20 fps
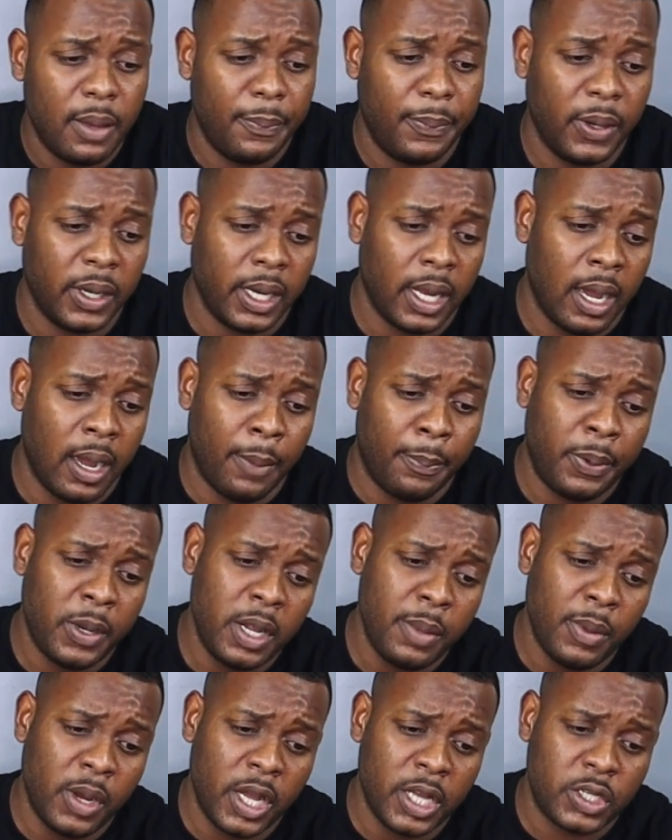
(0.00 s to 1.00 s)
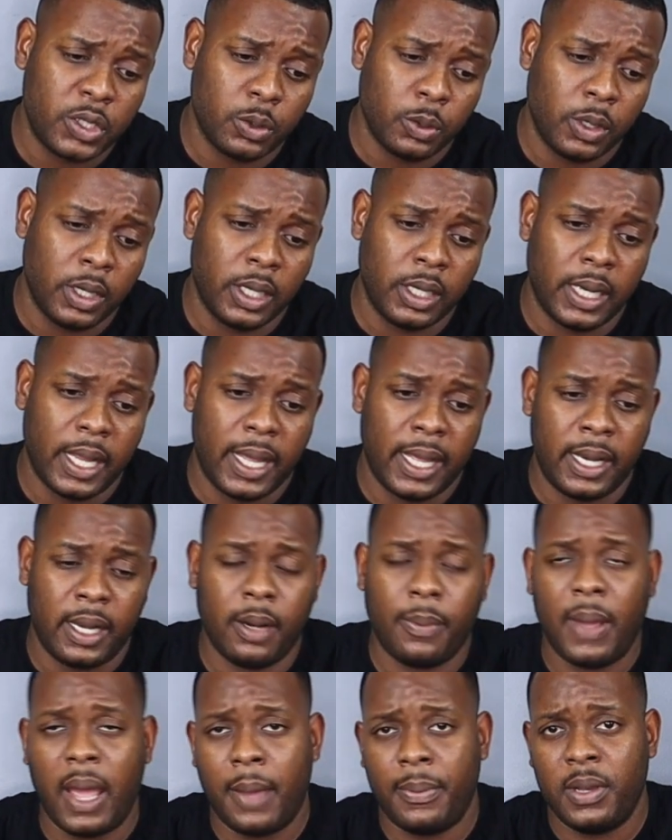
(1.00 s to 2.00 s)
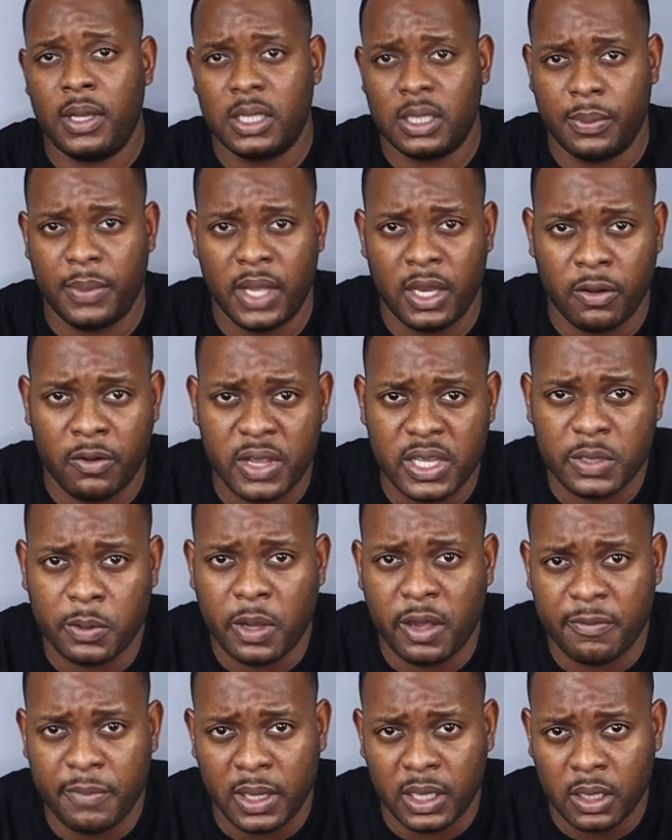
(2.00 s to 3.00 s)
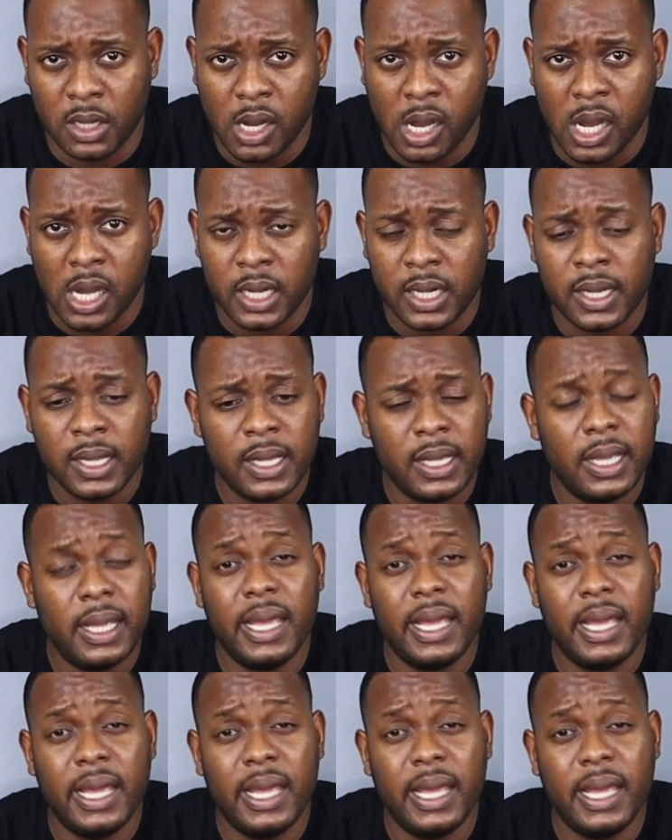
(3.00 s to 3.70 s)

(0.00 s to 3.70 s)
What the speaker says: But pretty much what ended up happening to me, the reason why I've been gone,